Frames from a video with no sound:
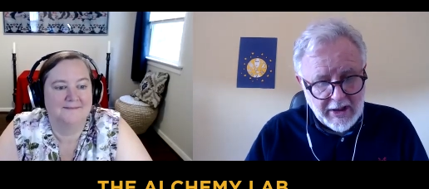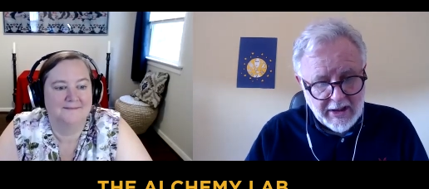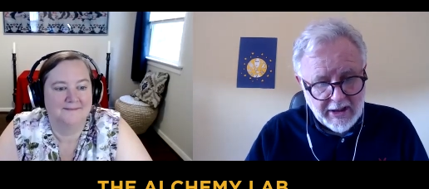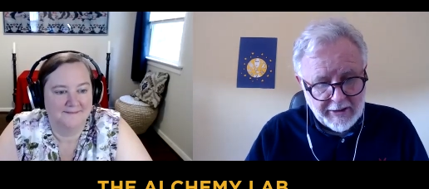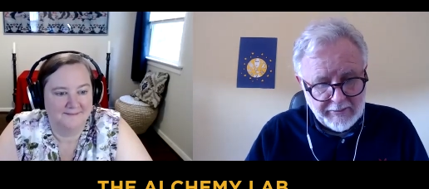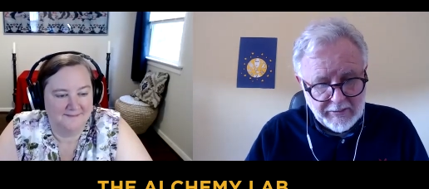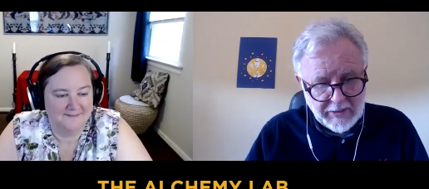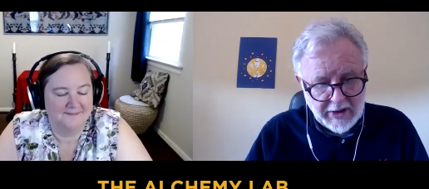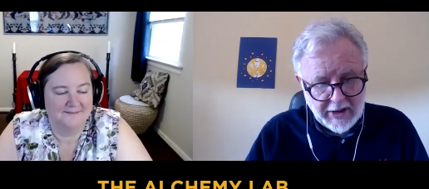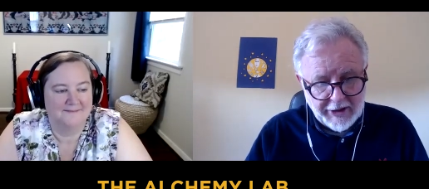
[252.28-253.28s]

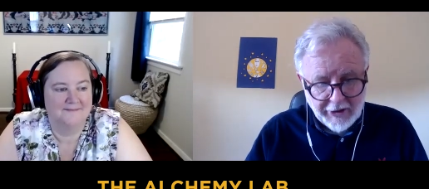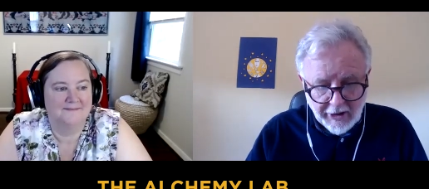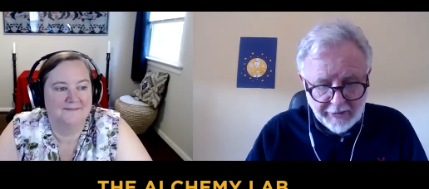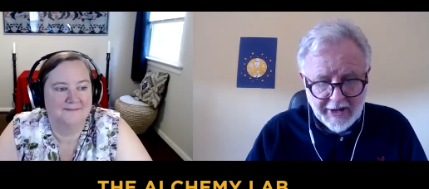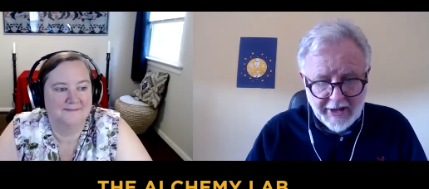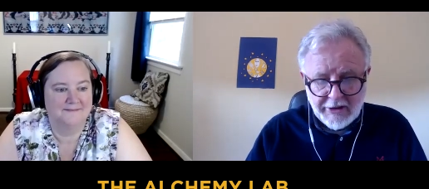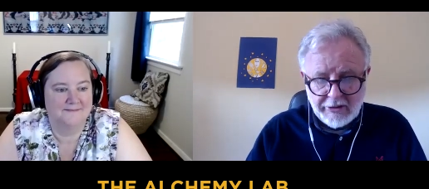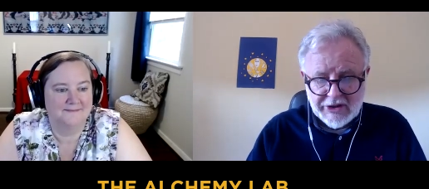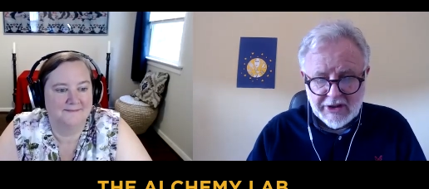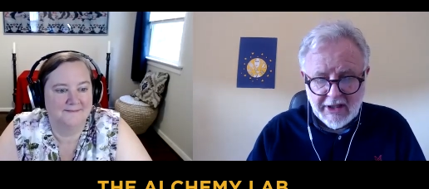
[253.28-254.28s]
Speaker 1: Um, and on there, you
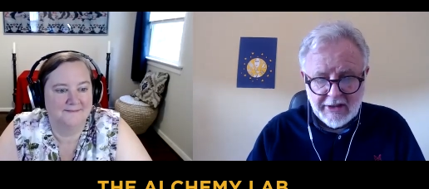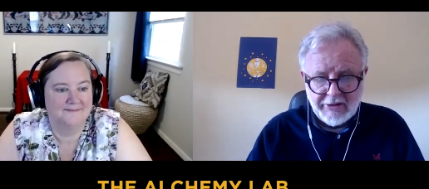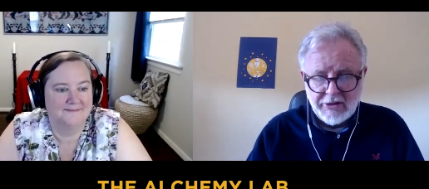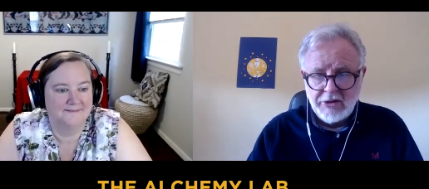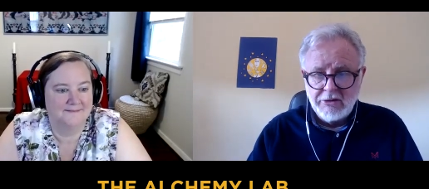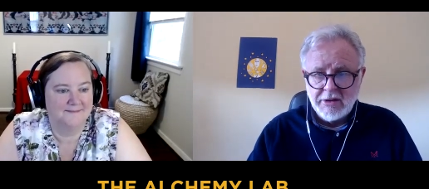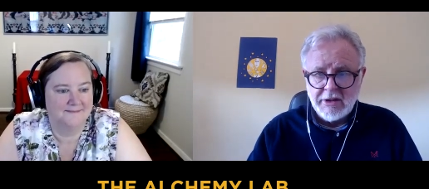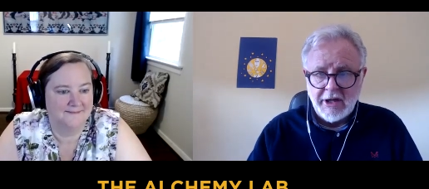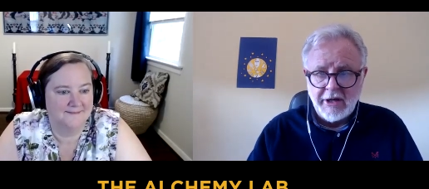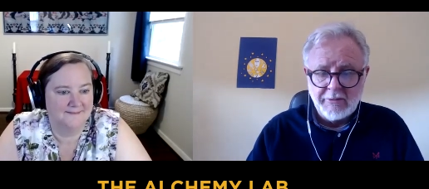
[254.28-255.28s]
say that you can
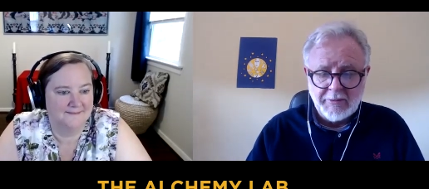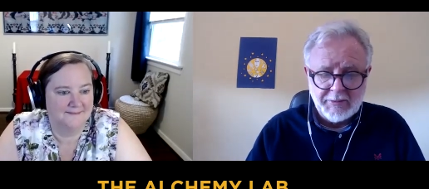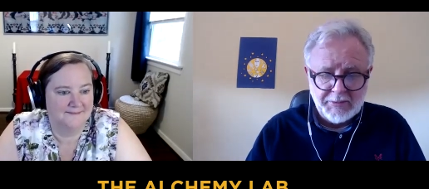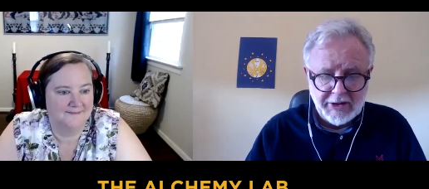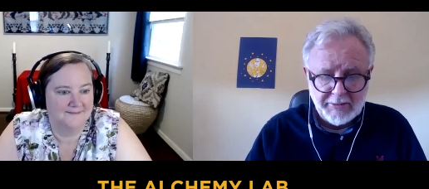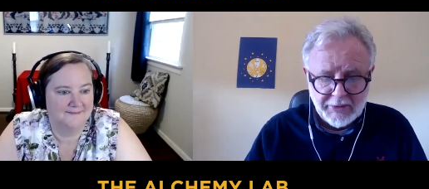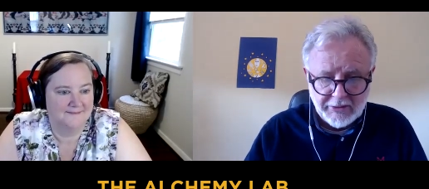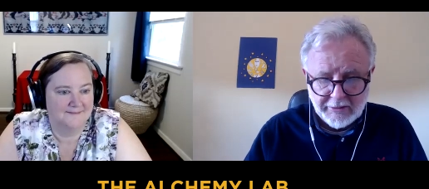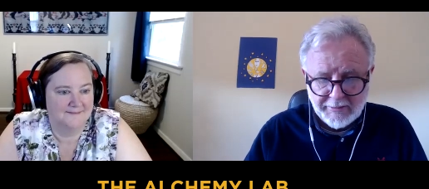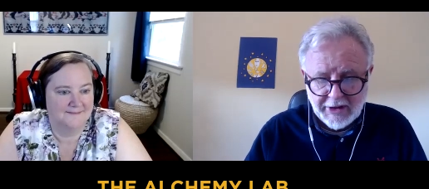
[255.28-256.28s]
help
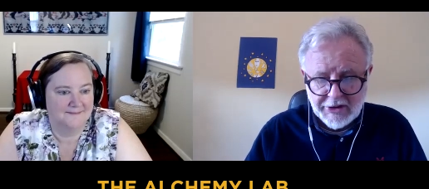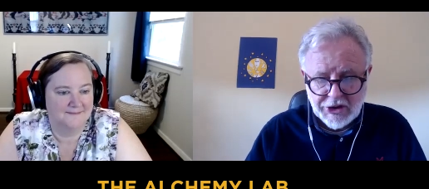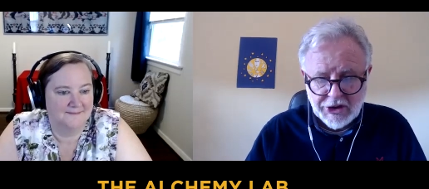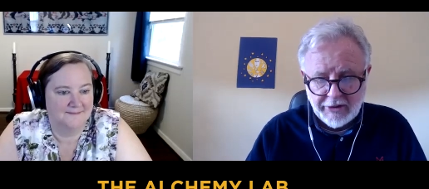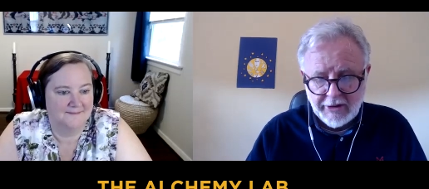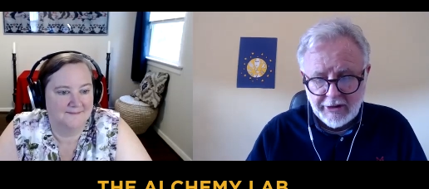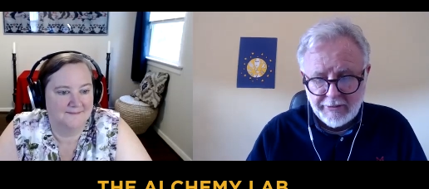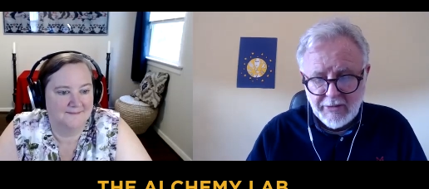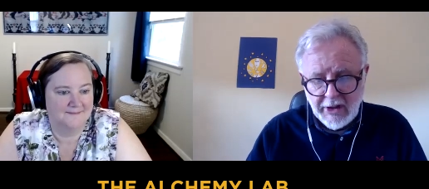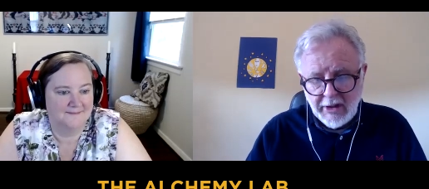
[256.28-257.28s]
people by showing
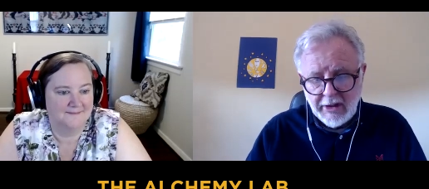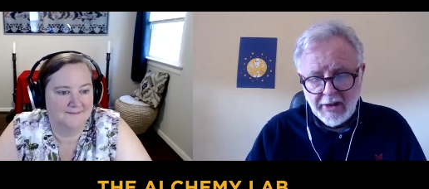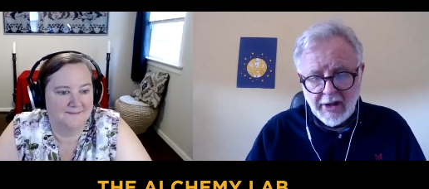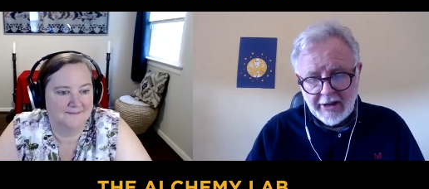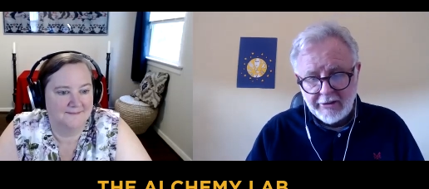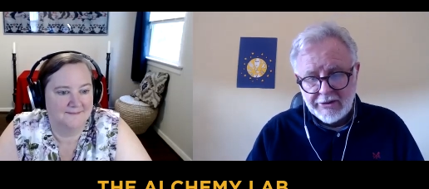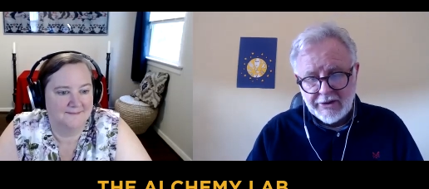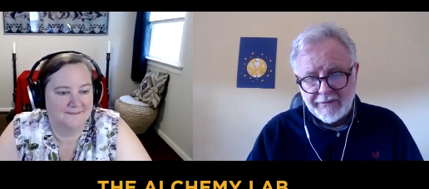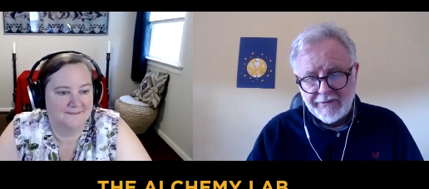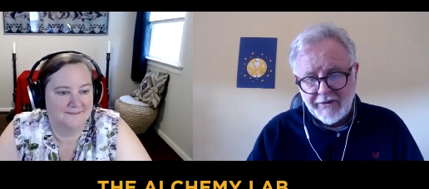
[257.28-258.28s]
them how
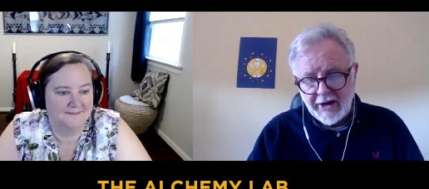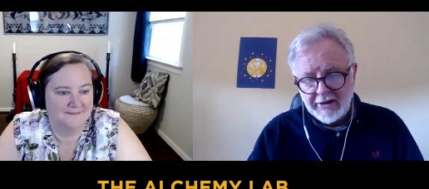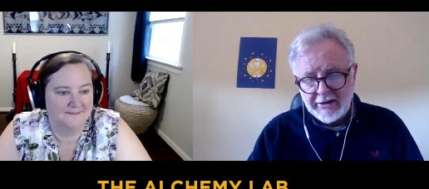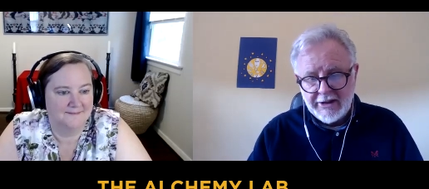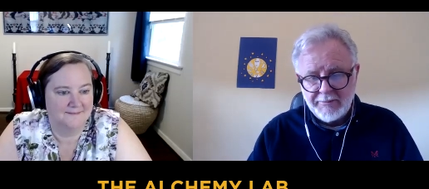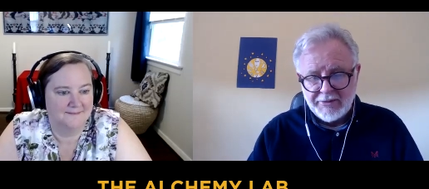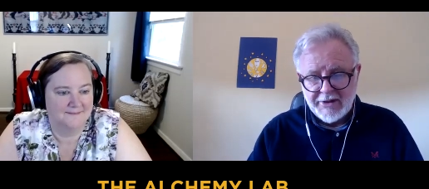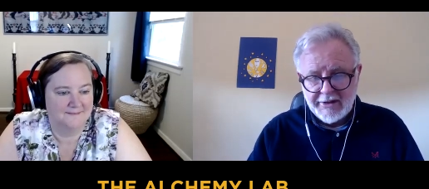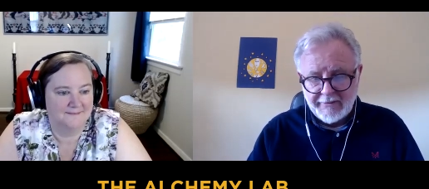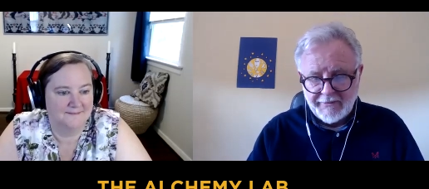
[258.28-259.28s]
to finally
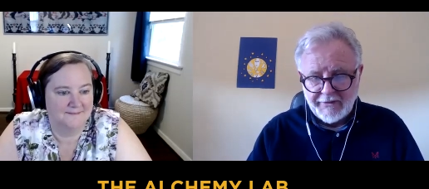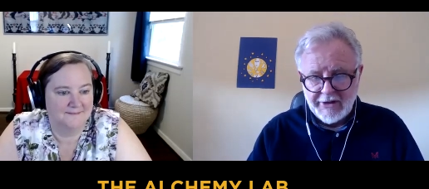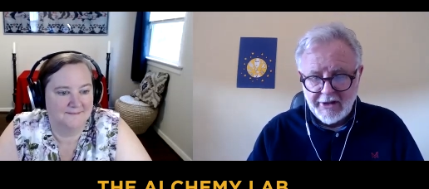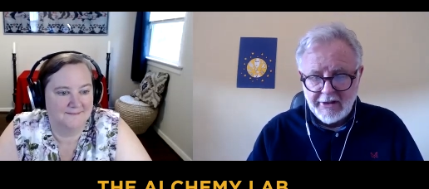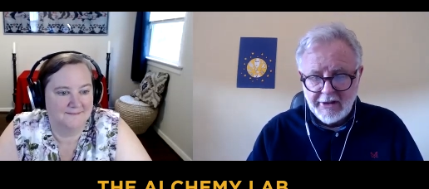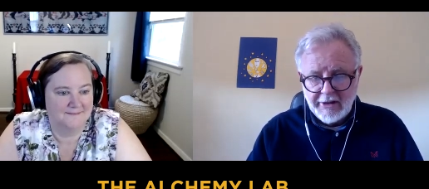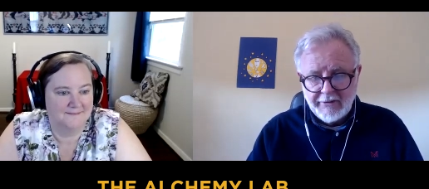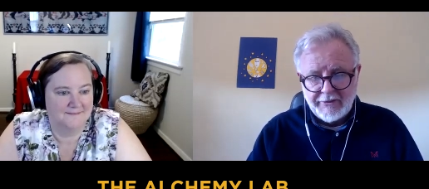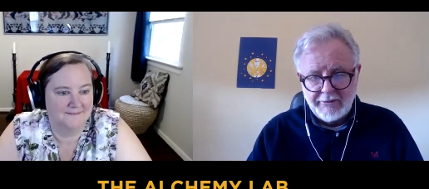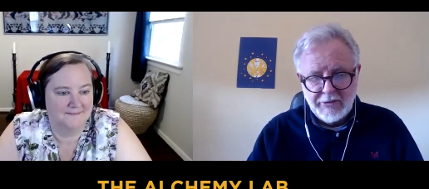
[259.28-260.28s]
break free
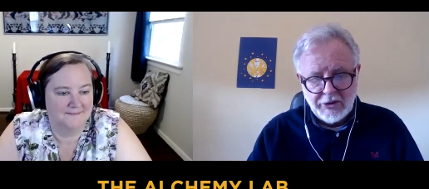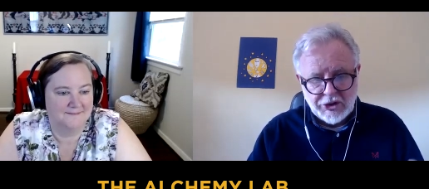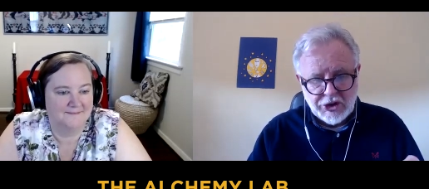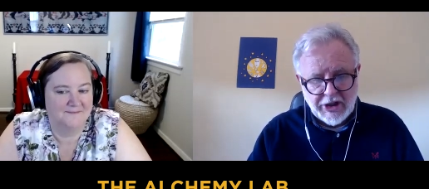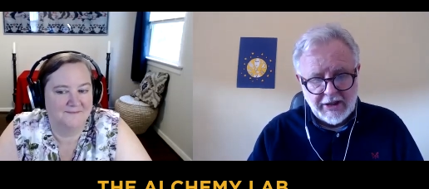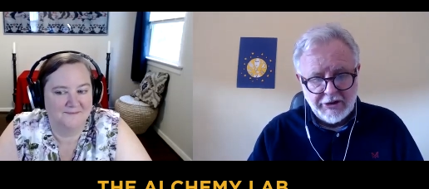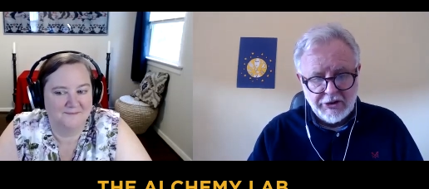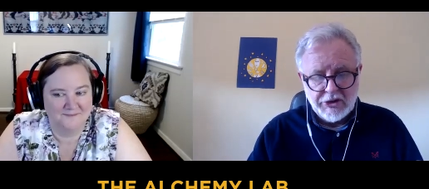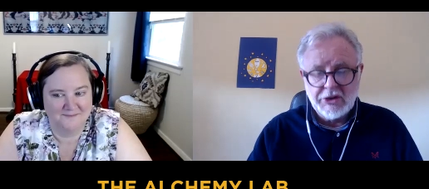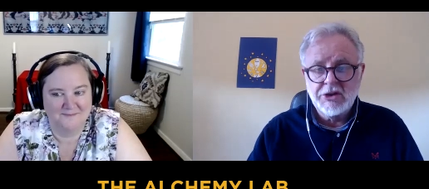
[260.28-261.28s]
from your
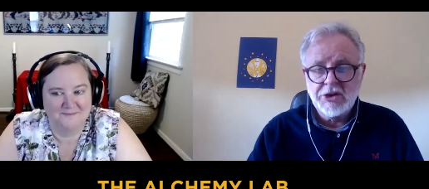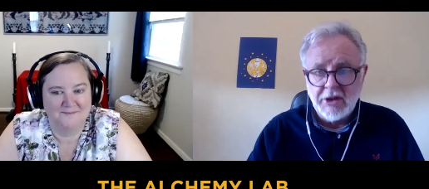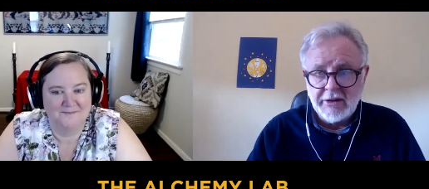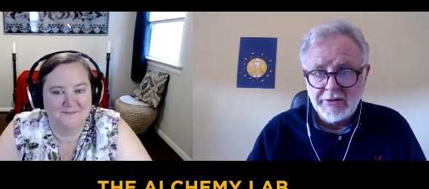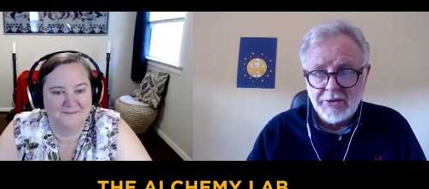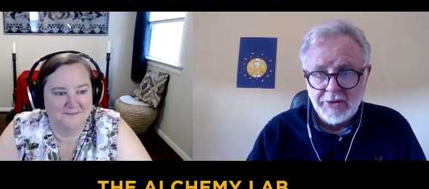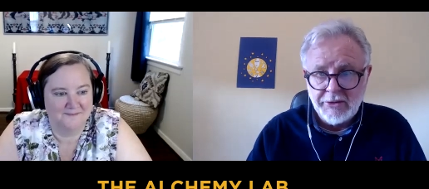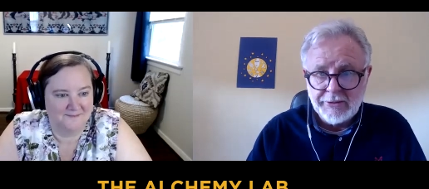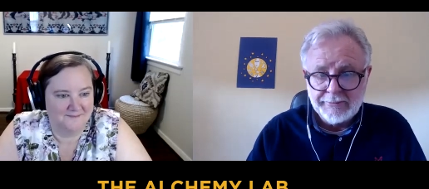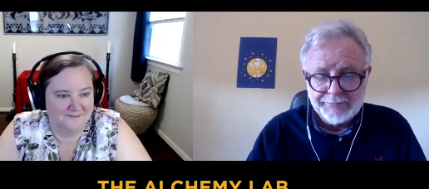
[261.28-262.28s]
challenged childhood